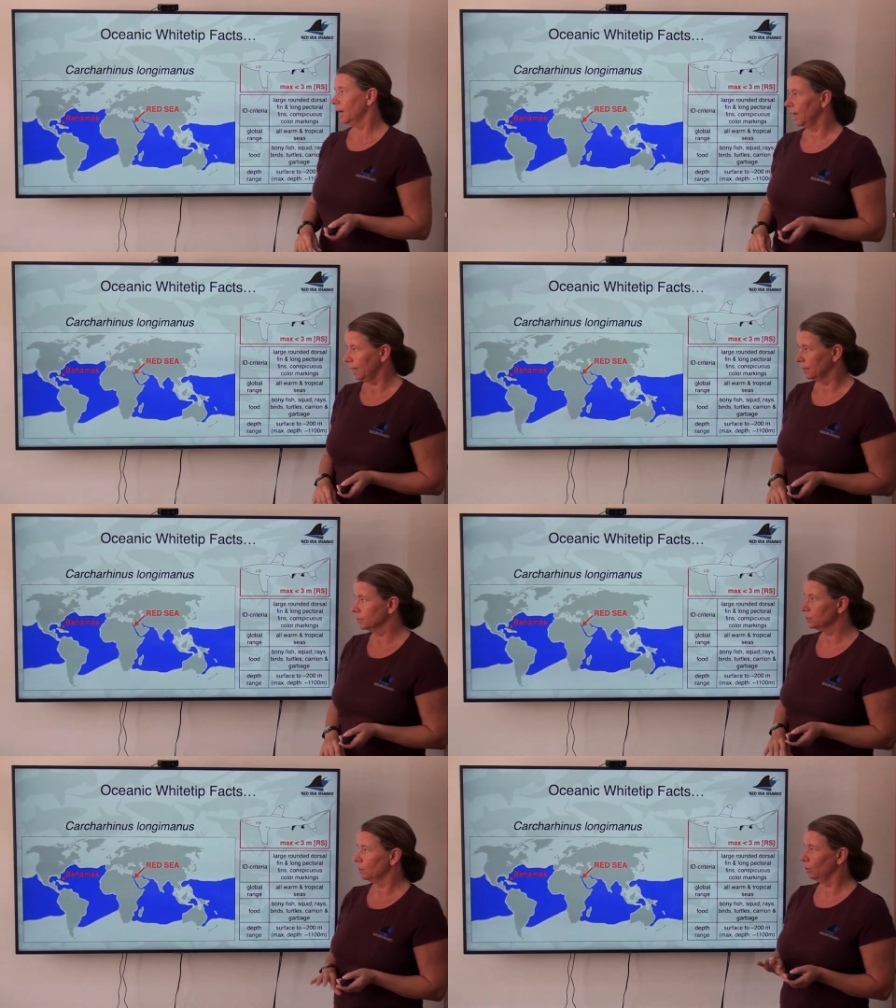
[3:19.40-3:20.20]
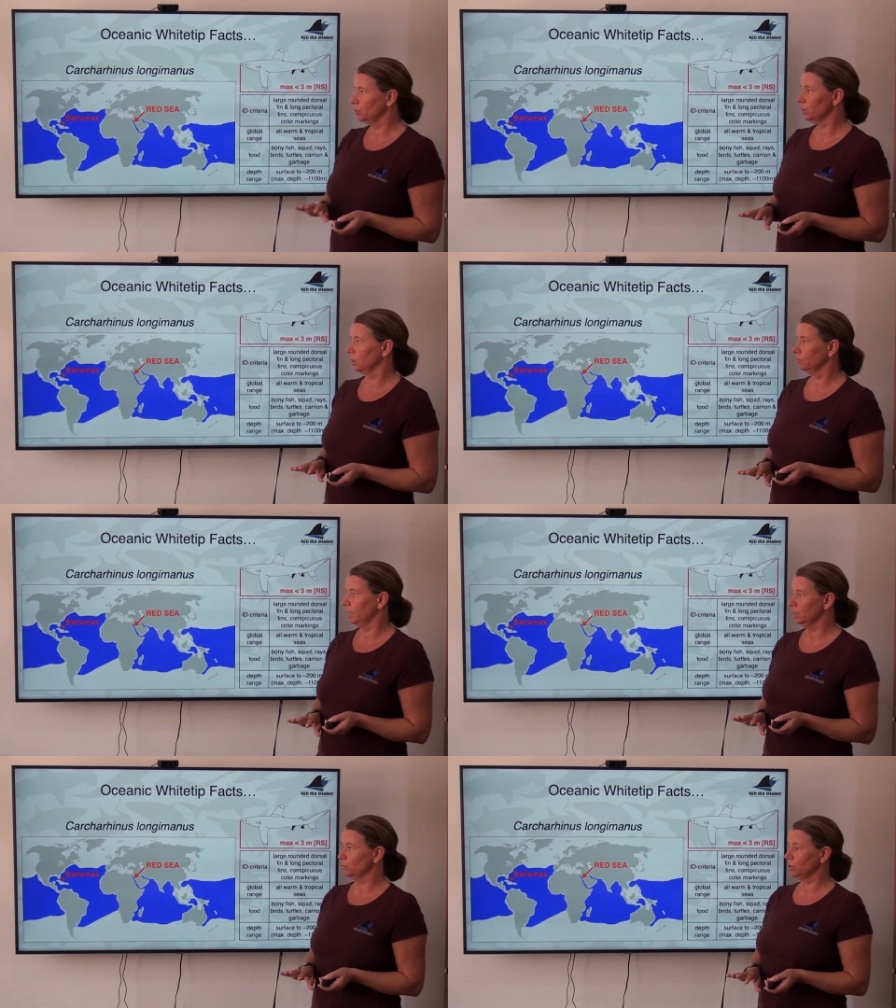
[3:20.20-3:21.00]
has oceanic
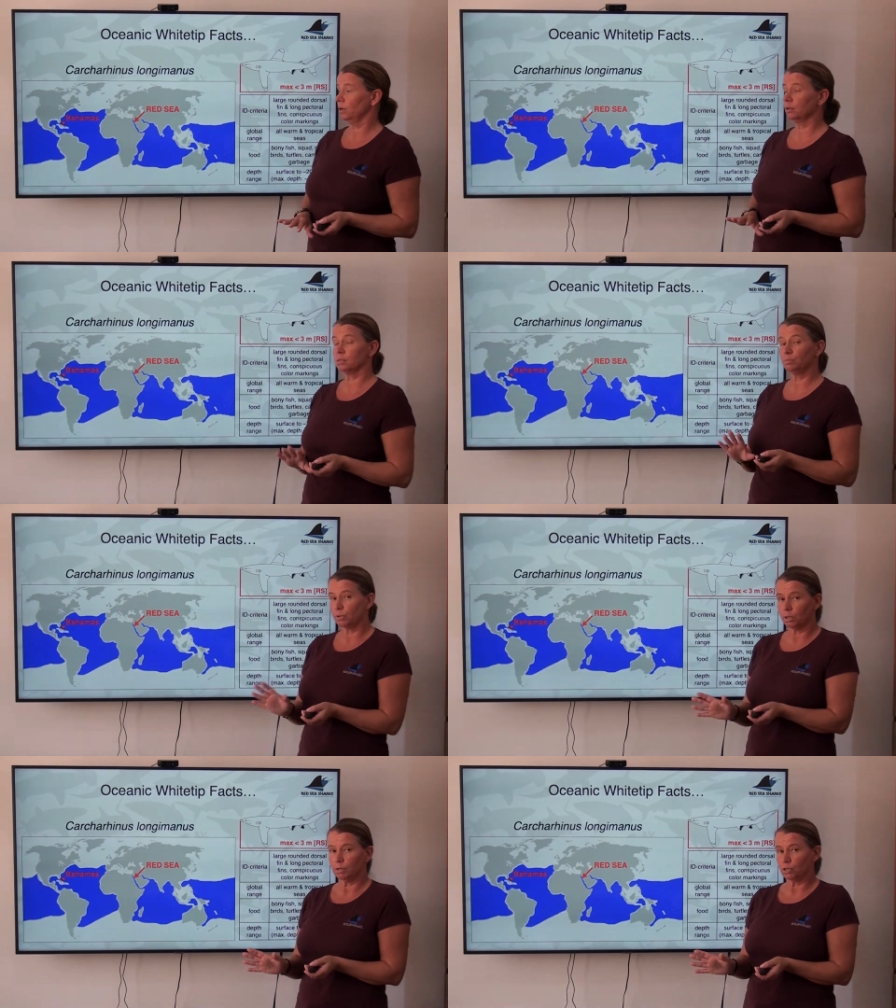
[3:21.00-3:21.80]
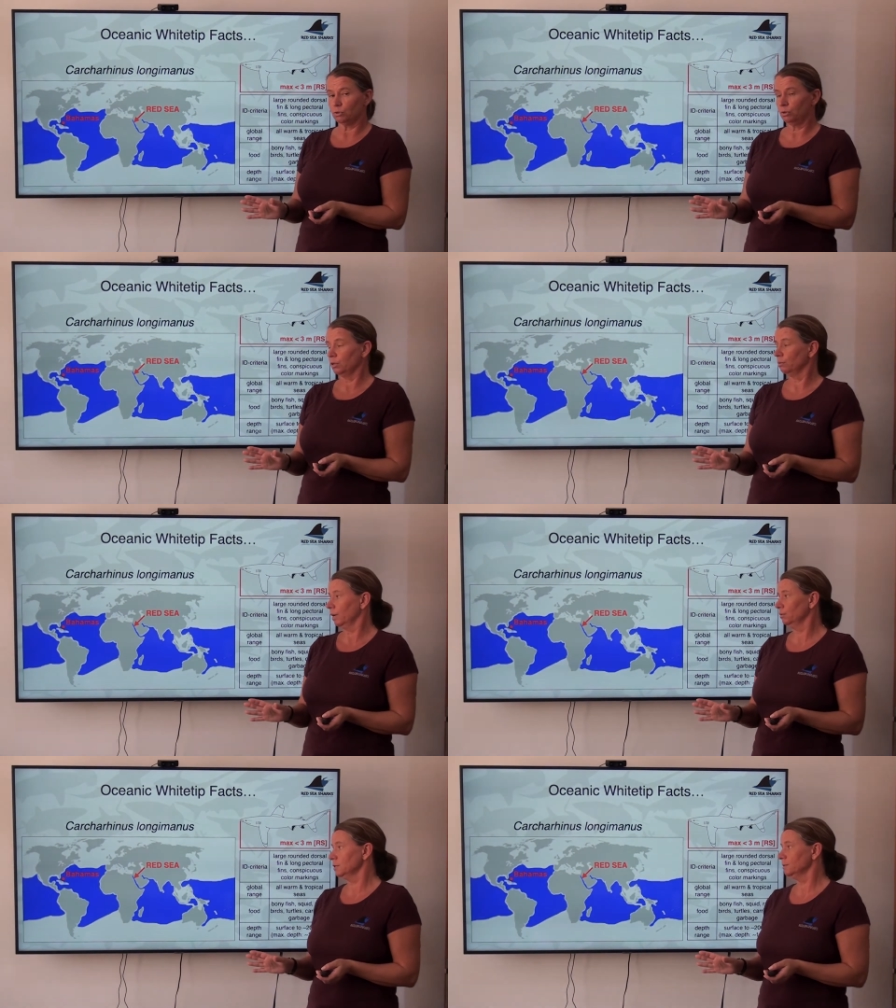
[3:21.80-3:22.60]
white-tip sharks pretty much all year
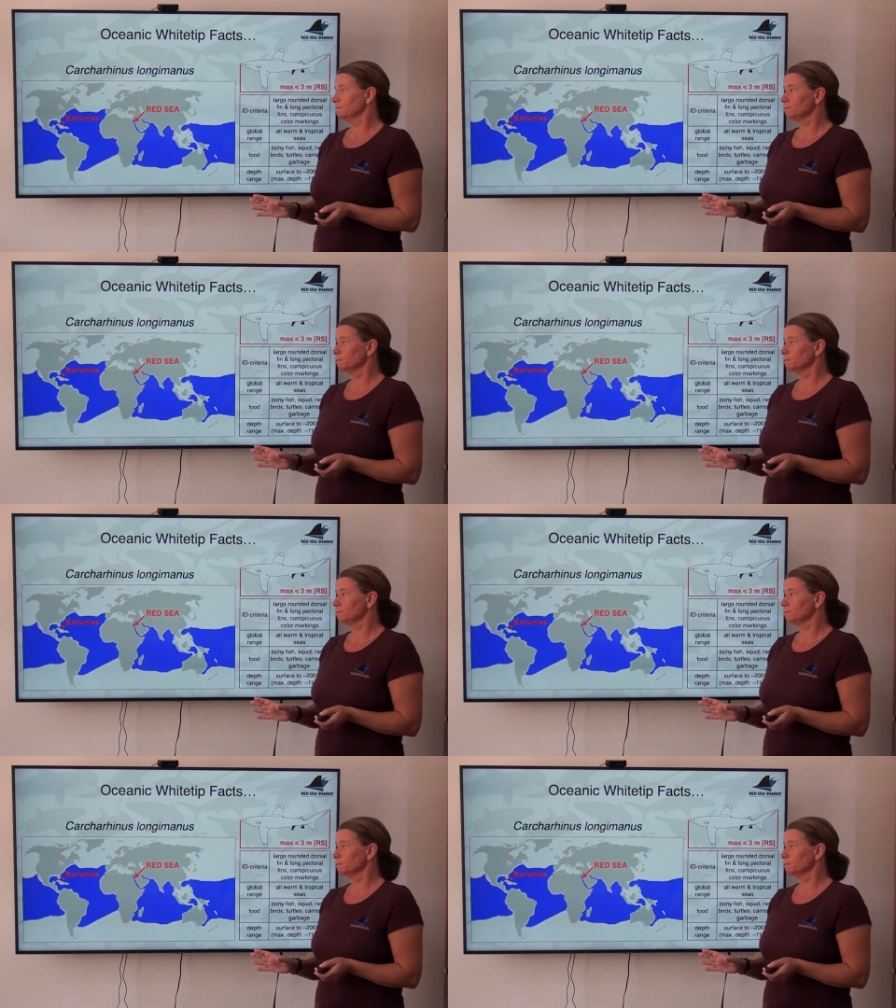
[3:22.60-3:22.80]
round,